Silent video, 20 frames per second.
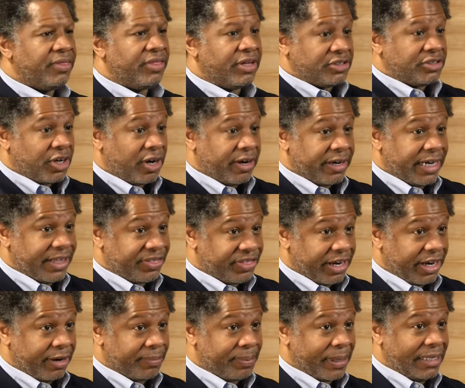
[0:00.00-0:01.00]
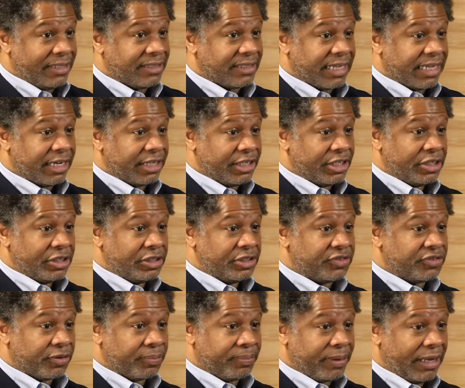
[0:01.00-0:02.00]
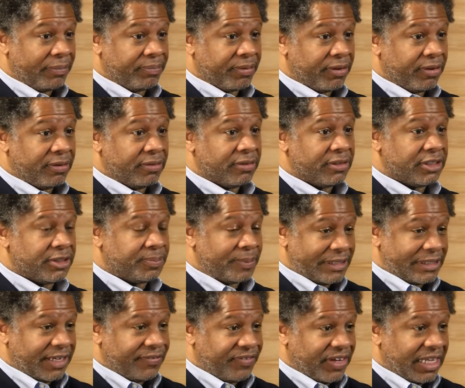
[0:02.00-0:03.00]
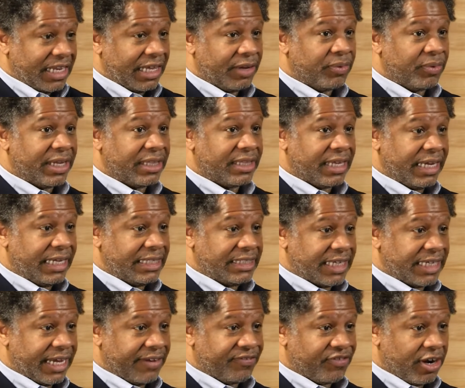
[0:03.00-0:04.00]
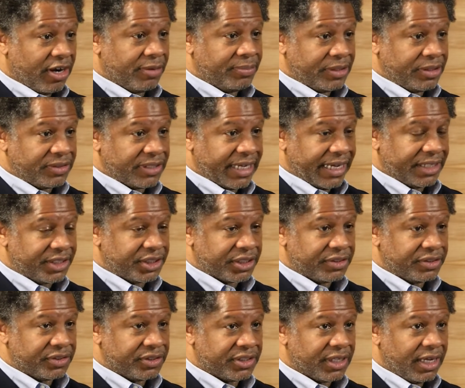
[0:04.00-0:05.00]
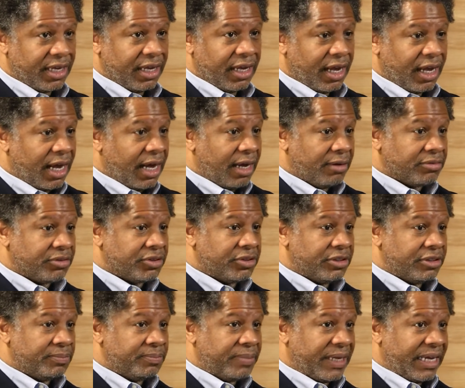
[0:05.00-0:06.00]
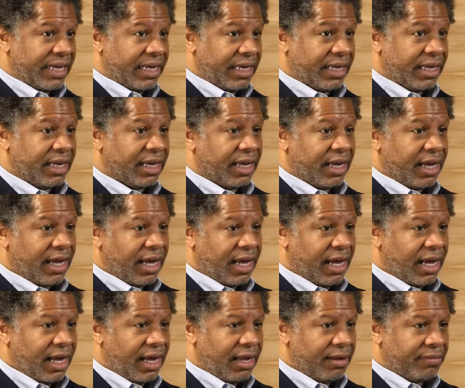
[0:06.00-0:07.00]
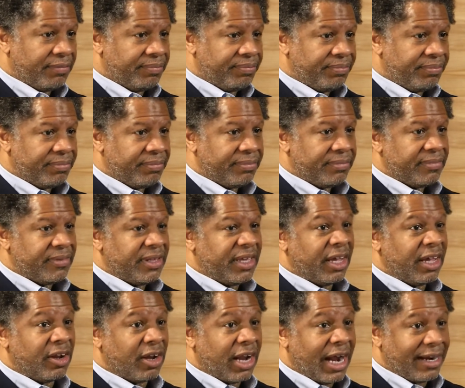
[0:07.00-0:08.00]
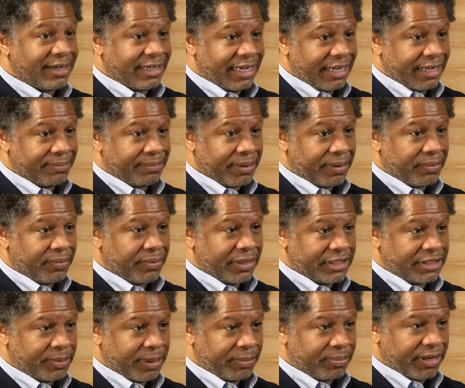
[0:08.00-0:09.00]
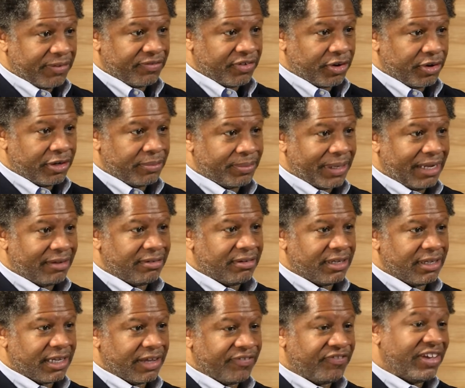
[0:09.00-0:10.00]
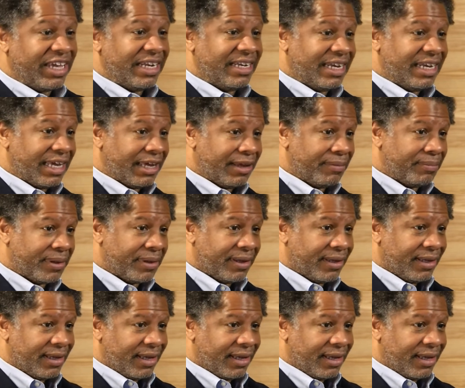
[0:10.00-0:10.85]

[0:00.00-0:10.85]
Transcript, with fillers: The targeted therapies that are used for people specifically with EGFR mutations uh, could be uh, erlotinib, which people have heard about, gefitinib,